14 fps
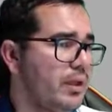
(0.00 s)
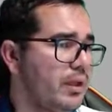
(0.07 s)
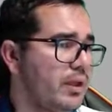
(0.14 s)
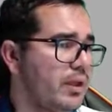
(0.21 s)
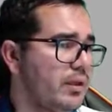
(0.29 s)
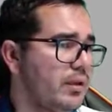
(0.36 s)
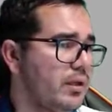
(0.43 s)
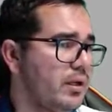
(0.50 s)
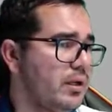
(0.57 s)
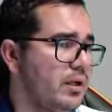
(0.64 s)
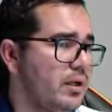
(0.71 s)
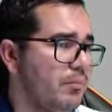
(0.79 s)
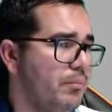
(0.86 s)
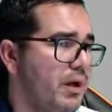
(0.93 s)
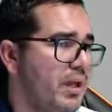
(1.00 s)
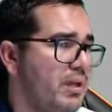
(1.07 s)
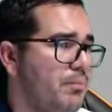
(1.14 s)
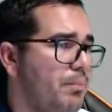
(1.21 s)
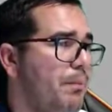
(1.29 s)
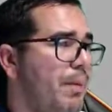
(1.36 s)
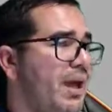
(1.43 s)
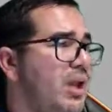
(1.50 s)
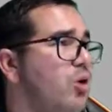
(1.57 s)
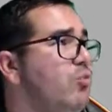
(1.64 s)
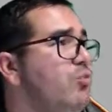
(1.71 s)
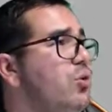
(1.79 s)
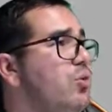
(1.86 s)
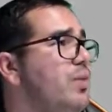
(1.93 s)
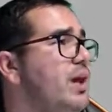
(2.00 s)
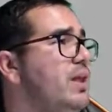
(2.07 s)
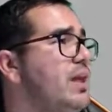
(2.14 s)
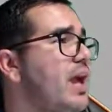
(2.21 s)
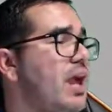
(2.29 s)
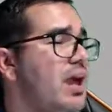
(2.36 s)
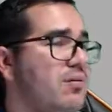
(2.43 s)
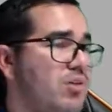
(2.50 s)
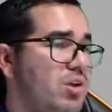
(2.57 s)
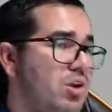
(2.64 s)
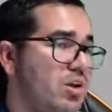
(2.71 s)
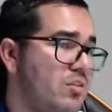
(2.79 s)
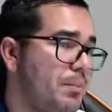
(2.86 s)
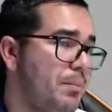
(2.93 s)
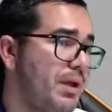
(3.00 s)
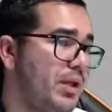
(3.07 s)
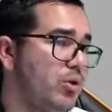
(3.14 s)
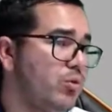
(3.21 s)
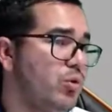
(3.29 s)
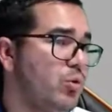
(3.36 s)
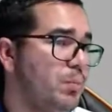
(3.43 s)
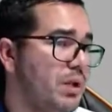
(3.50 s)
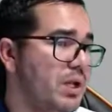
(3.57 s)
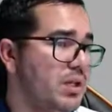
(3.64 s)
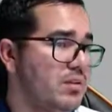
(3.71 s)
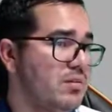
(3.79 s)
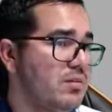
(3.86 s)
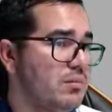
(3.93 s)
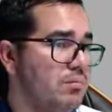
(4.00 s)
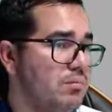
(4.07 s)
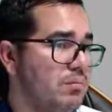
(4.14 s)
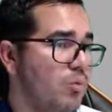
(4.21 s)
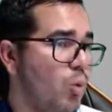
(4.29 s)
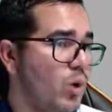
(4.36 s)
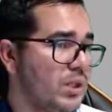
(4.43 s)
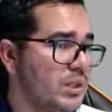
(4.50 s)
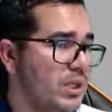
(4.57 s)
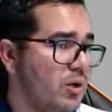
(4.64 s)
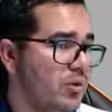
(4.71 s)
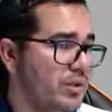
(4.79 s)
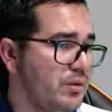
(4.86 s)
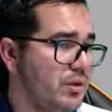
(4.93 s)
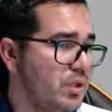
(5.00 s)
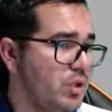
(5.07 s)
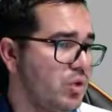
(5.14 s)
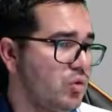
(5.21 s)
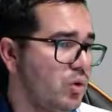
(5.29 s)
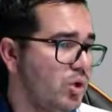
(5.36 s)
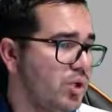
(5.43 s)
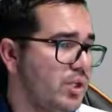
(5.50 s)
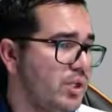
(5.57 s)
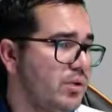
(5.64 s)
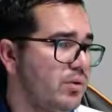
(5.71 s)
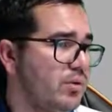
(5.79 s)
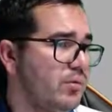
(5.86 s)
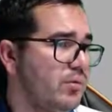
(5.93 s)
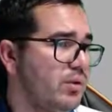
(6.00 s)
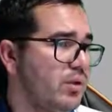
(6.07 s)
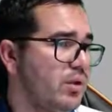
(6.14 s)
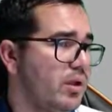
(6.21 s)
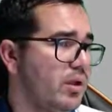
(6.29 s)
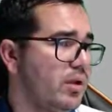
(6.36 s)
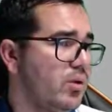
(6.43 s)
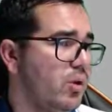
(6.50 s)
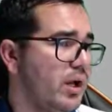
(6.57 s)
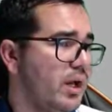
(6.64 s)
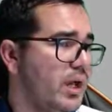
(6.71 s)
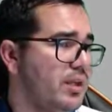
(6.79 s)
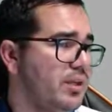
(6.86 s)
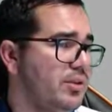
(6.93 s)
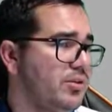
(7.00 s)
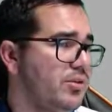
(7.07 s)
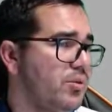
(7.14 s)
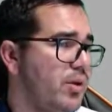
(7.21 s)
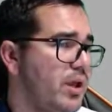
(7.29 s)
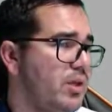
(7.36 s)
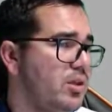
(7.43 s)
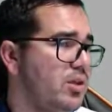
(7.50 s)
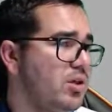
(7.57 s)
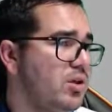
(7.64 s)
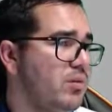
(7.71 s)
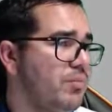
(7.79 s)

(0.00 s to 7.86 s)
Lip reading: My panel view that I have here is a panel view plus 1000. So I'm gonna go ahead and create here.